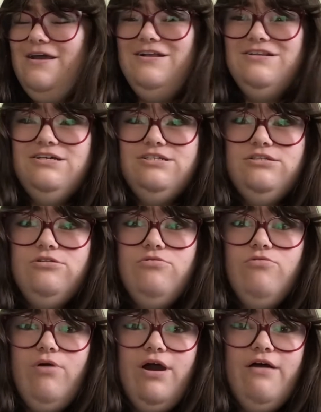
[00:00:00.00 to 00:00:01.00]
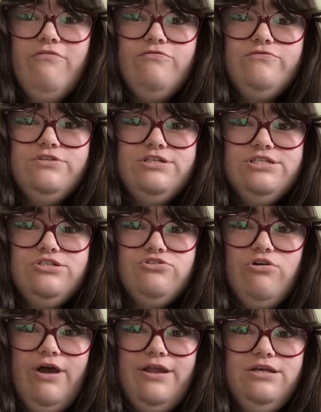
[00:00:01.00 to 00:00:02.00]
because I still have the
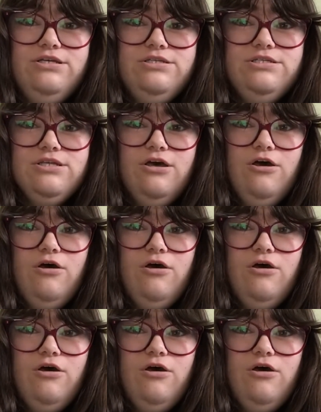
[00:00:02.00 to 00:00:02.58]
sinus,